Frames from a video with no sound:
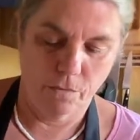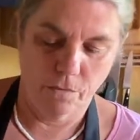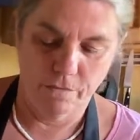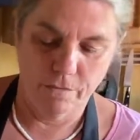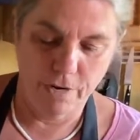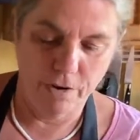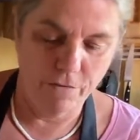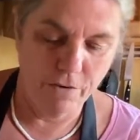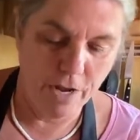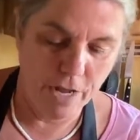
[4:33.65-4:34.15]

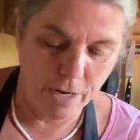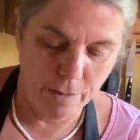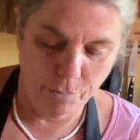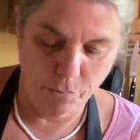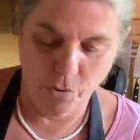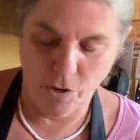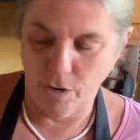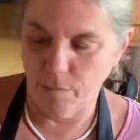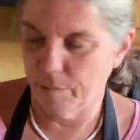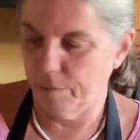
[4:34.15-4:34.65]
Never had a
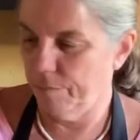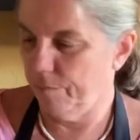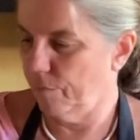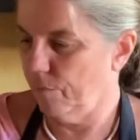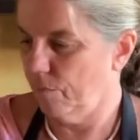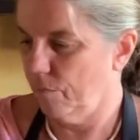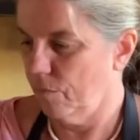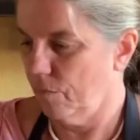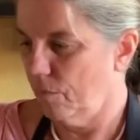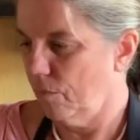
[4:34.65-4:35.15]
problem.
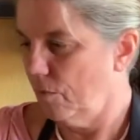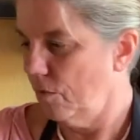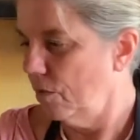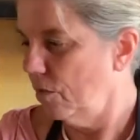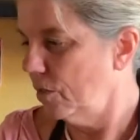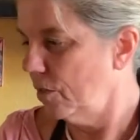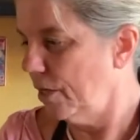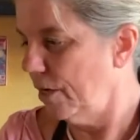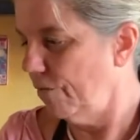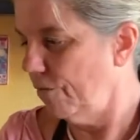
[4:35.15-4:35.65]

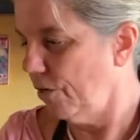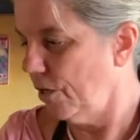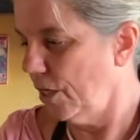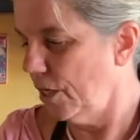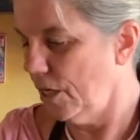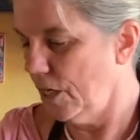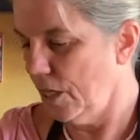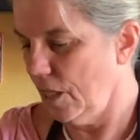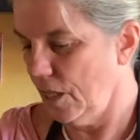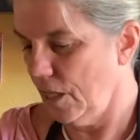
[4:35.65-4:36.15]
Did I forget
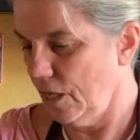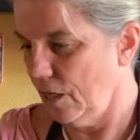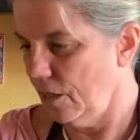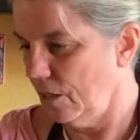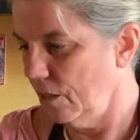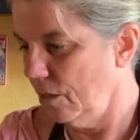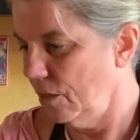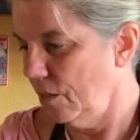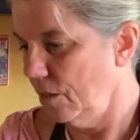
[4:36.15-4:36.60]
anything?